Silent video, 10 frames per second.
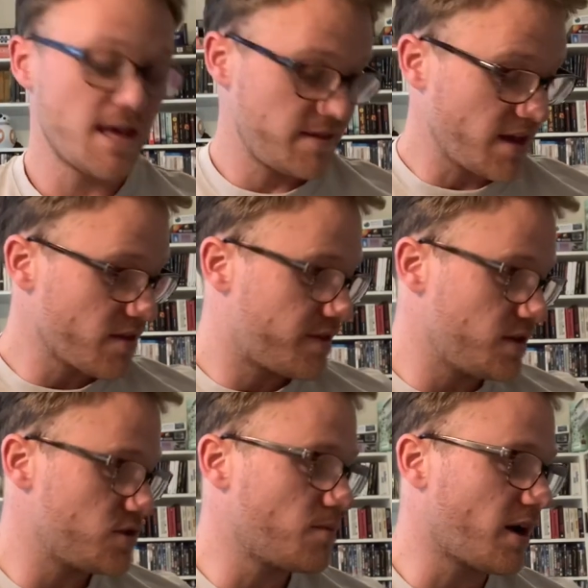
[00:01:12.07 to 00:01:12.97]
The other things
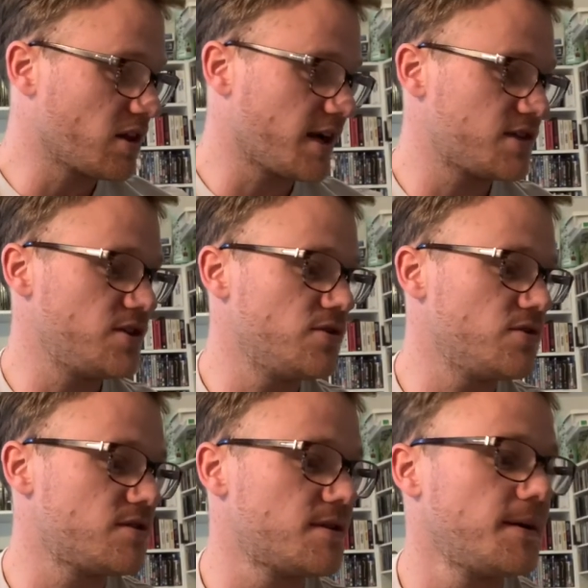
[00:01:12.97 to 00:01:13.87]
you might like to
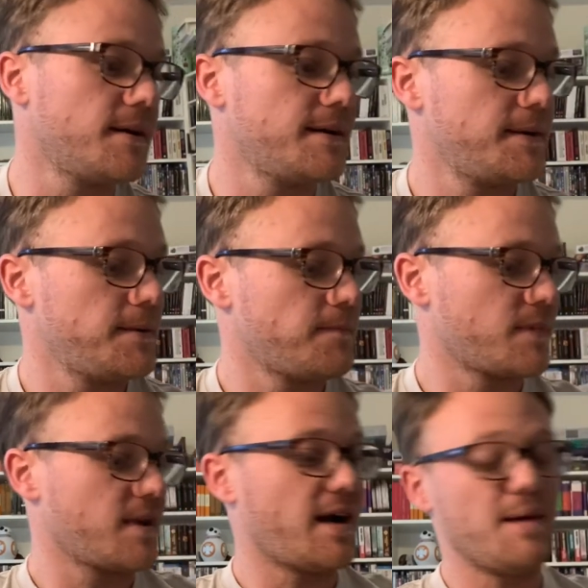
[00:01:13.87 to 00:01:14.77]
use
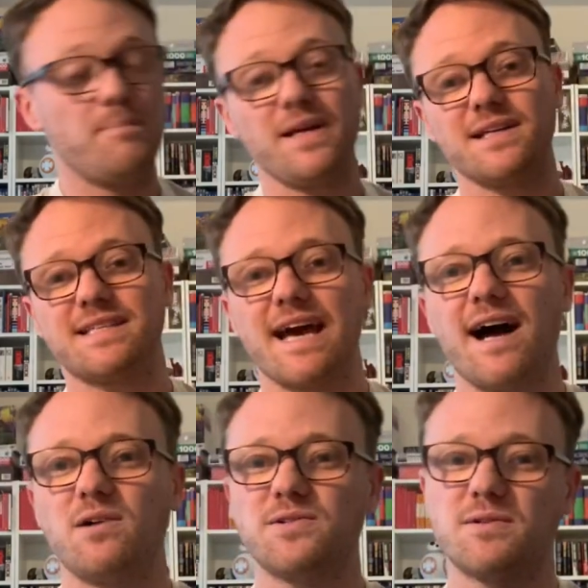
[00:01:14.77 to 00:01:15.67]
are bigger
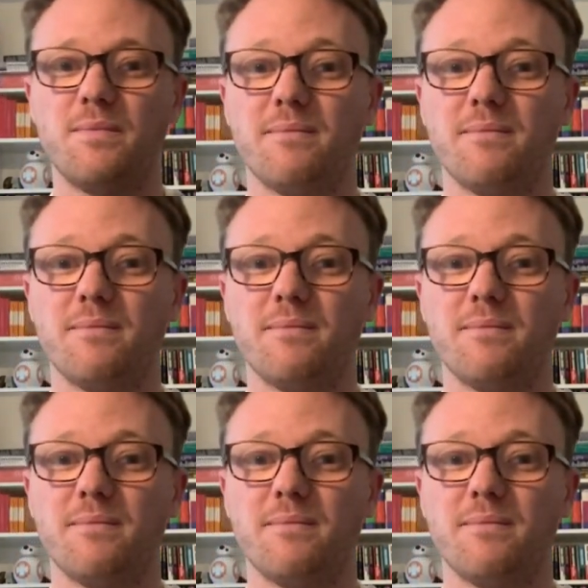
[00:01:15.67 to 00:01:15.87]
towels to